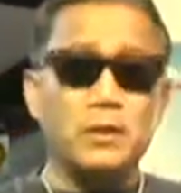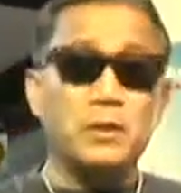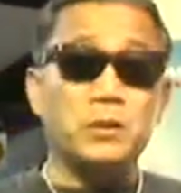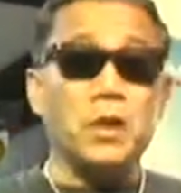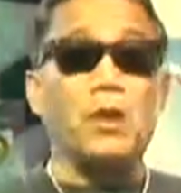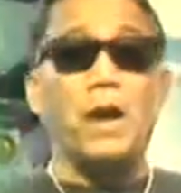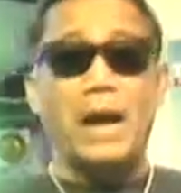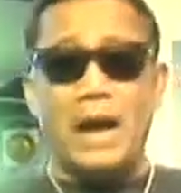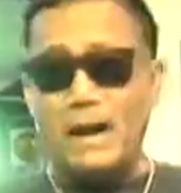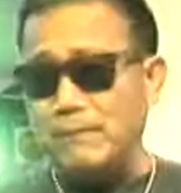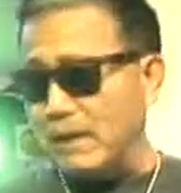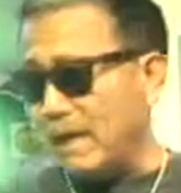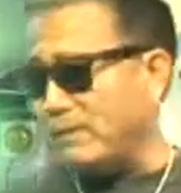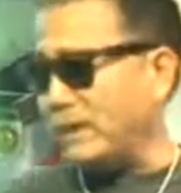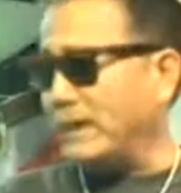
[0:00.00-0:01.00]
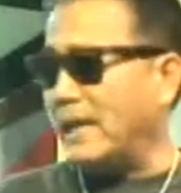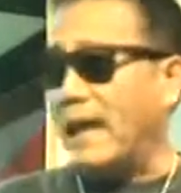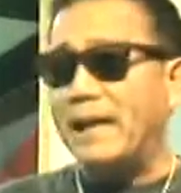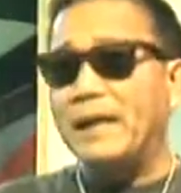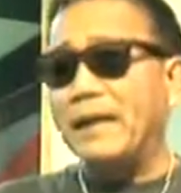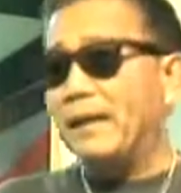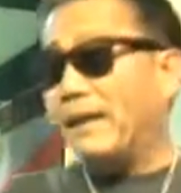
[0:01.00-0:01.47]
So I'm a happy
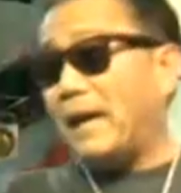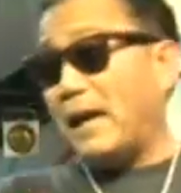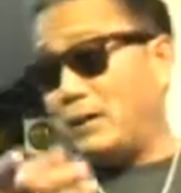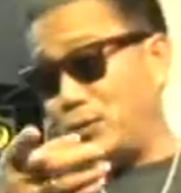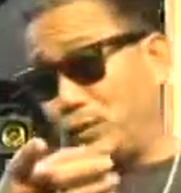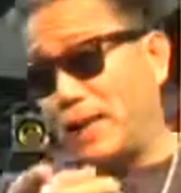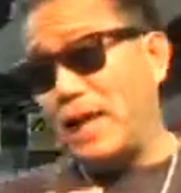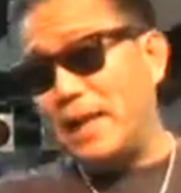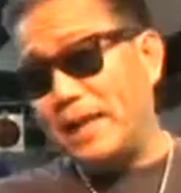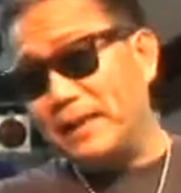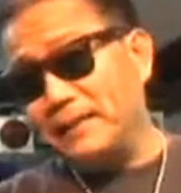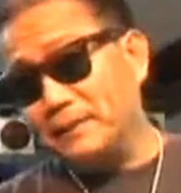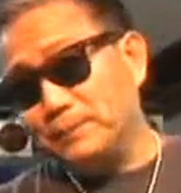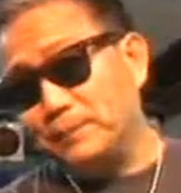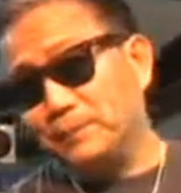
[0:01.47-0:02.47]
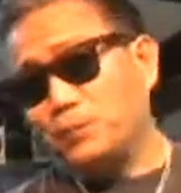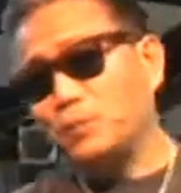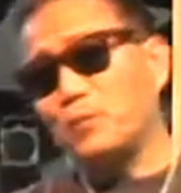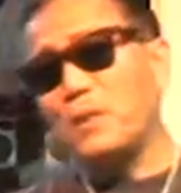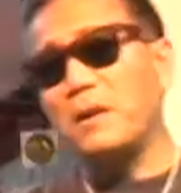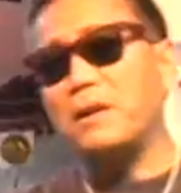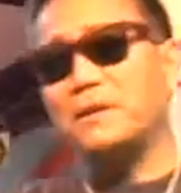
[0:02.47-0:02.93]
guy, and today,
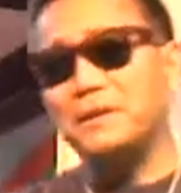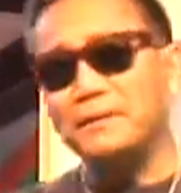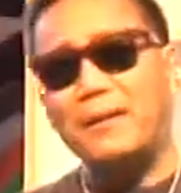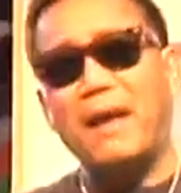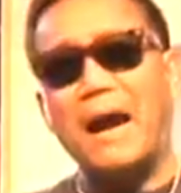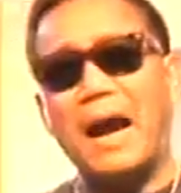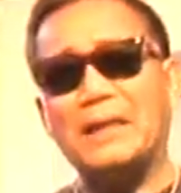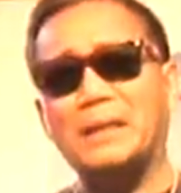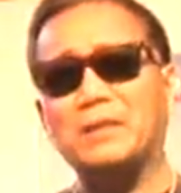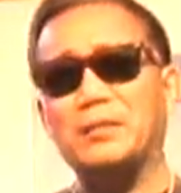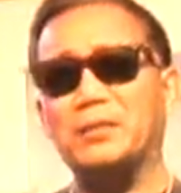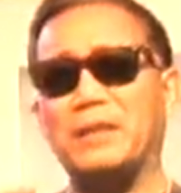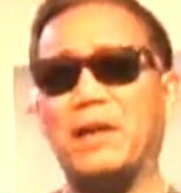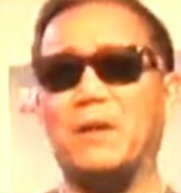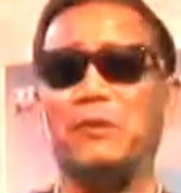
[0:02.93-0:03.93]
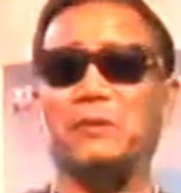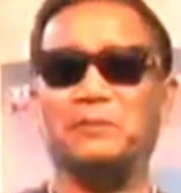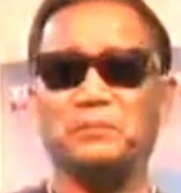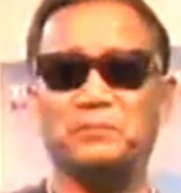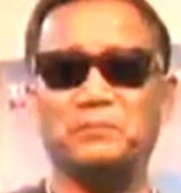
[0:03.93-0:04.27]
I need to sell,